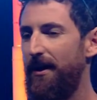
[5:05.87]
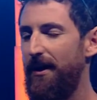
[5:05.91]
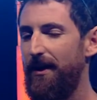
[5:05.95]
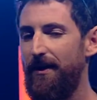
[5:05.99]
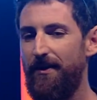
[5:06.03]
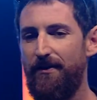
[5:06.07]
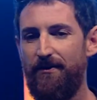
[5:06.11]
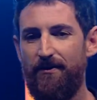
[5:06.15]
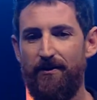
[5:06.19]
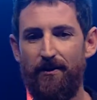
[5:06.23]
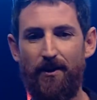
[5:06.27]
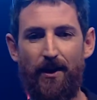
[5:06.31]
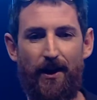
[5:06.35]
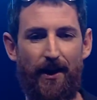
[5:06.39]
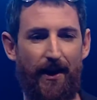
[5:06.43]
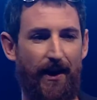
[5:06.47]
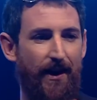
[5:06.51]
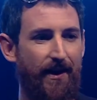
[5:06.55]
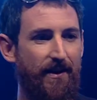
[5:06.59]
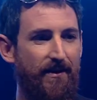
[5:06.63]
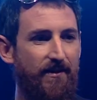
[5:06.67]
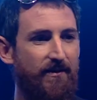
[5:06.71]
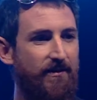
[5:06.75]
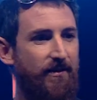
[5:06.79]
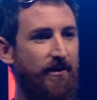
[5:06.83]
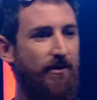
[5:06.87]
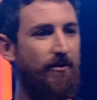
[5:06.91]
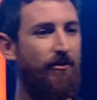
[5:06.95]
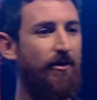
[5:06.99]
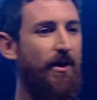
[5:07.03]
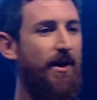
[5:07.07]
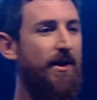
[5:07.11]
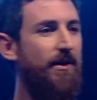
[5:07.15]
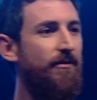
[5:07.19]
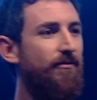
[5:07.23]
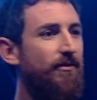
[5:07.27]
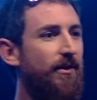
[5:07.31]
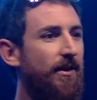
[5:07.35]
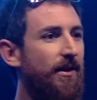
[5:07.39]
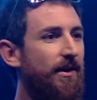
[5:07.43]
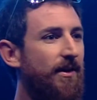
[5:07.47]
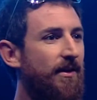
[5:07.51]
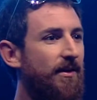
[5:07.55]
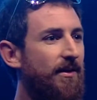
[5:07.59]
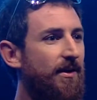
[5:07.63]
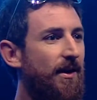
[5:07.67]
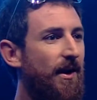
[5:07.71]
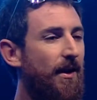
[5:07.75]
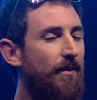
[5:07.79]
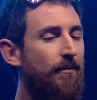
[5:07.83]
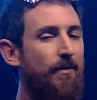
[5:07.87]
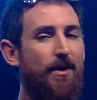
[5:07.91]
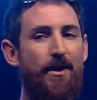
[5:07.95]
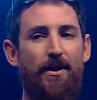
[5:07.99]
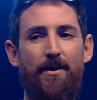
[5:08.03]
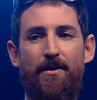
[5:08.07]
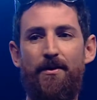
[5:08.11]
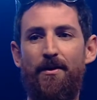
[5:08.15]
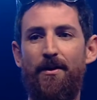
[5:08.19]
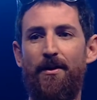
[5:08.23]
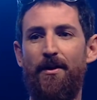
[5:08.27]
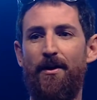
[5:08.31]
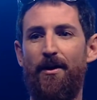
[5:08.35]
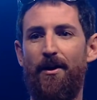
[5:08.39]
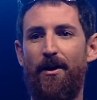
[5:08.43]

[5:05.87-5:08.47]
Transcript: is like he's the creative that can come in